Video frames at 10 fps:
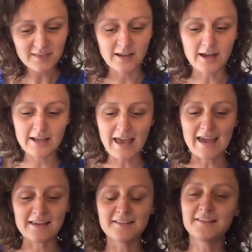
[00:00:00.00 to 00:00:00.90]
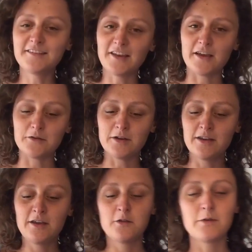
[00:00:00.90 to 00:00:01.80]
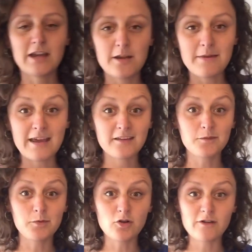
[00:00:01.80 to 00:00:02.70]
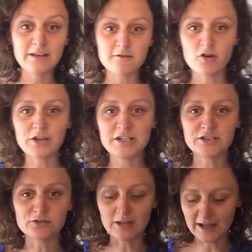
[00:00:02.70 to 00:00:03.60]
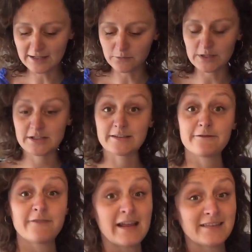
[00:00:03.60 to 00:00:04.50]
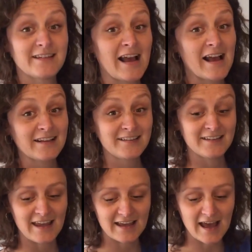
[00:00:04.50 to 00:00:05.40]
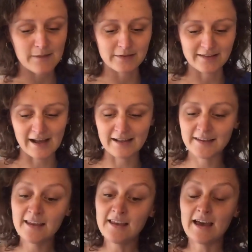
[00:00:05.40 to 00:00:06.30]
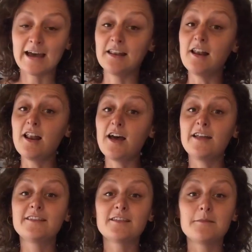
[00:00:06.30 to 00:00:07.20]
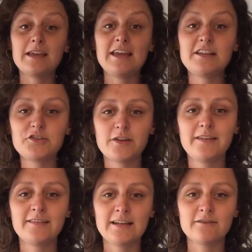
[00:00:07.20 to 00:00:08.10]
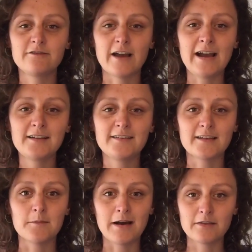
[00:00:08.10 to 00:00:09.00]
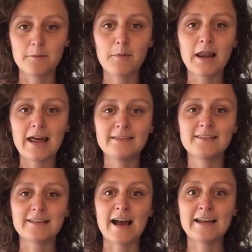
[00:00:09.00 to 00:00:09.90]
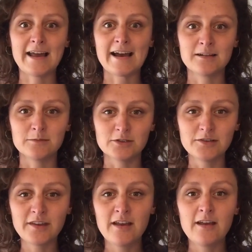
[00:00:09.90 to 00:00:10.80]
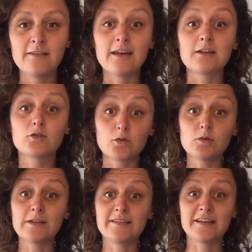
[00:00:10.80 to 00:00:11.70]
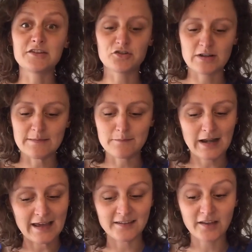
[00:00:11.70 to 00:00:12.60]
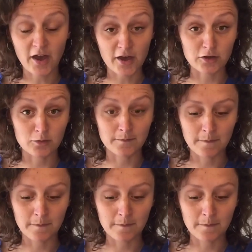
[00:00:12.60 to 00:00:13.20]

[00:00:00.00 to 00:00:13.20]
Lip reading: Okay, so we're going to be exploring the rocky shoreline, which is a fantastic habitat, and learn some interesting facts about the plants and animals that call this extreme place home.